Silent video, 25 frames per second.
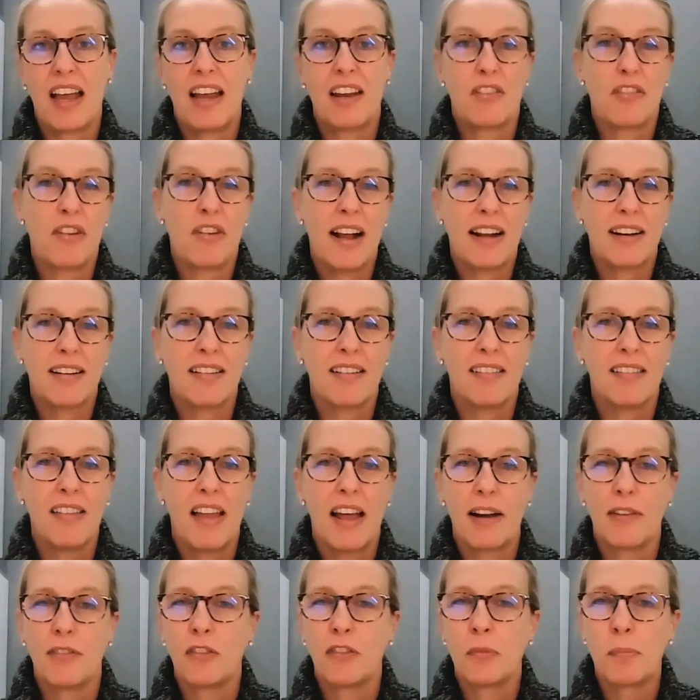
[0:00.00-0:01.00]
I attracted a
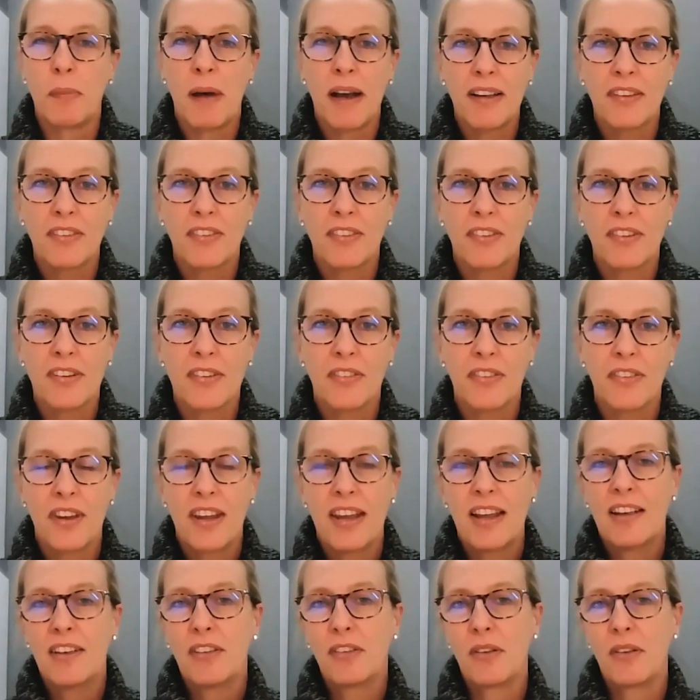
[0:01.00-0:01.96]
lot of sponsors.